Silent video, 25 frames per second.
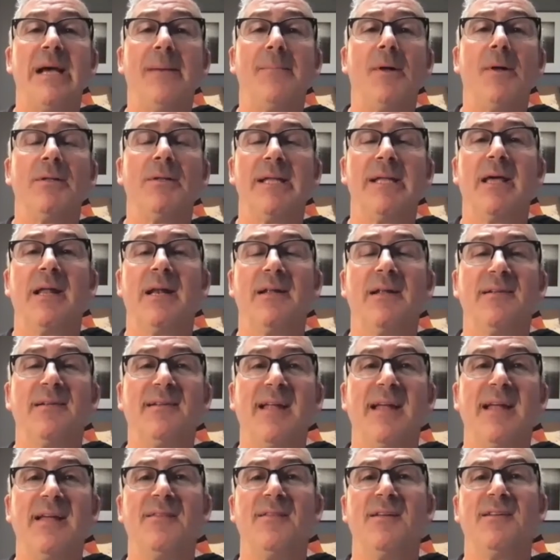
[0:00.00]
only going to
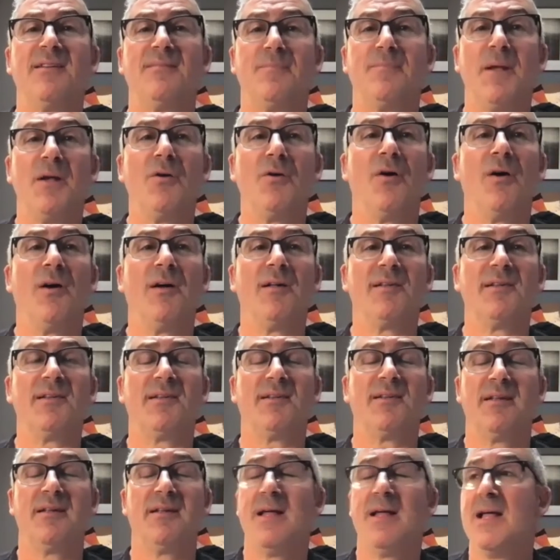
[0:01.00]
say this
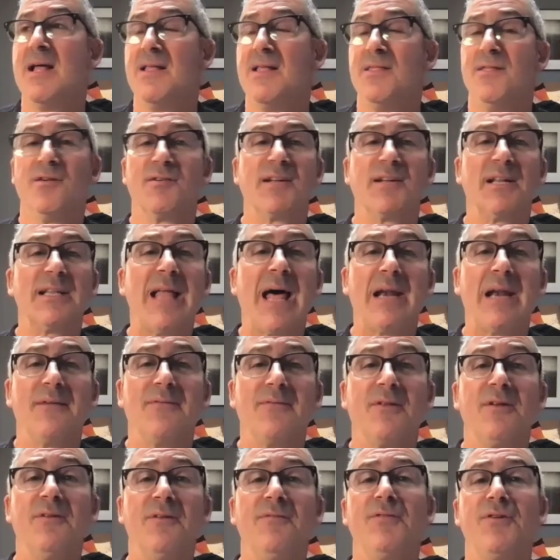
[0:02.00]
because there's a lot of
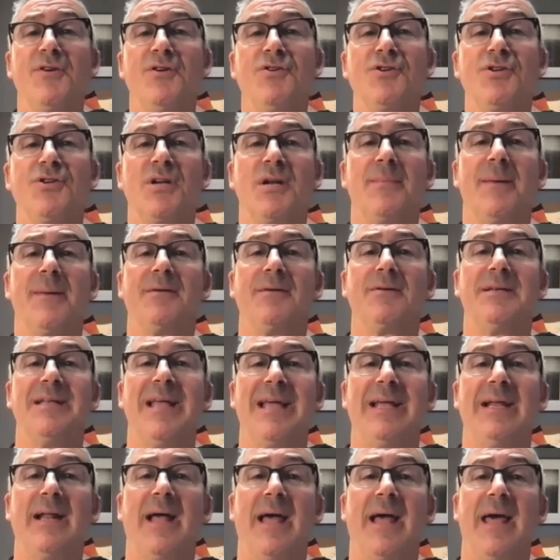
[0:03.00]
confusion about
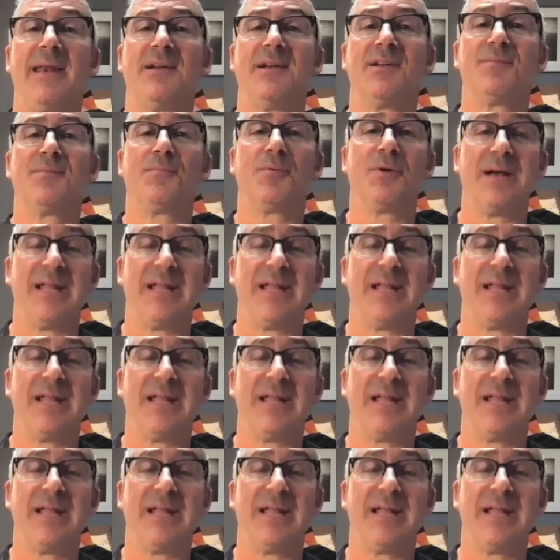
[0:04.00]
data, and it's pretty